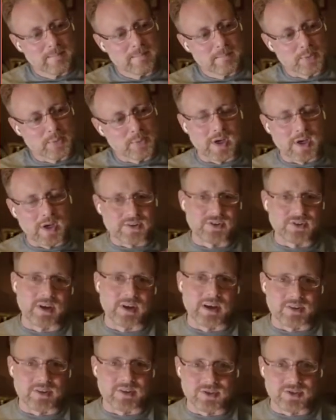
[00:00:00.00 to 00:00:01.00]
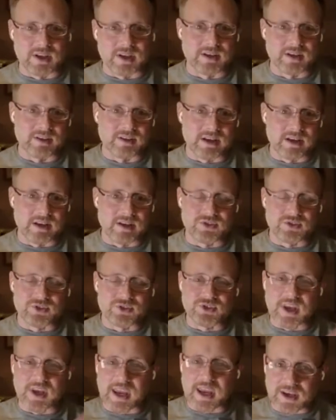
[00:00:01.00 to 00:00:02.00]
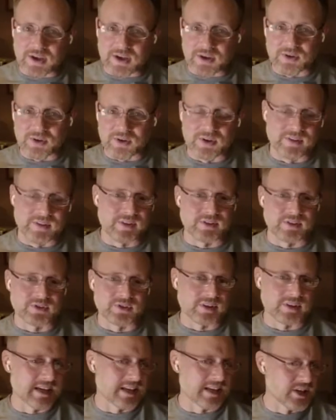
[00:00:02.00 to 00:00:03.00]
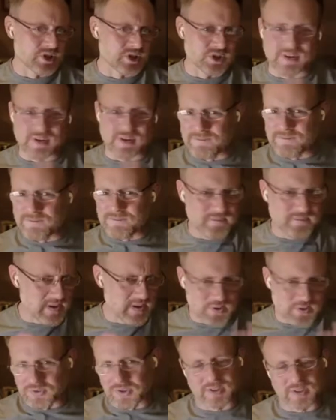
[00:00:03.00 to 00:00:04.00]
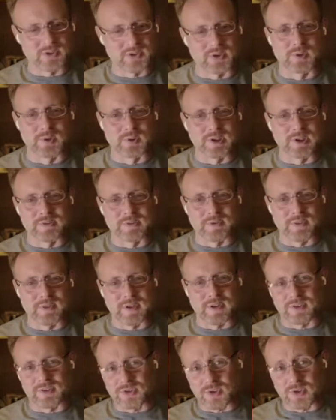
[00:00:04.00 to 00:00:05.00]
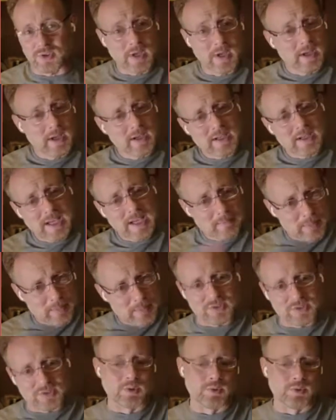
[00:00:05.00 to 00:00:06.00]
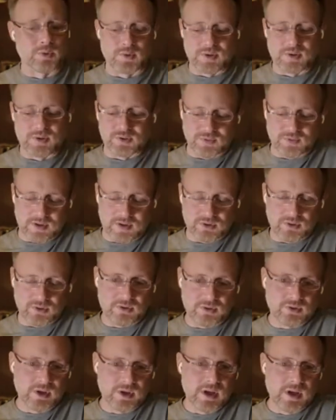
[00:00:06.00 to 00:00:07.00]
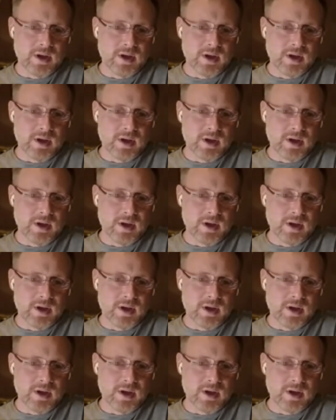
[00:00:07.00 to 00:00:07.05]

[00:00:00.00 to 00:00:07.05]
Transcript: process and scale and things like that. And it feels like a totally different thing. So companies go through these phases.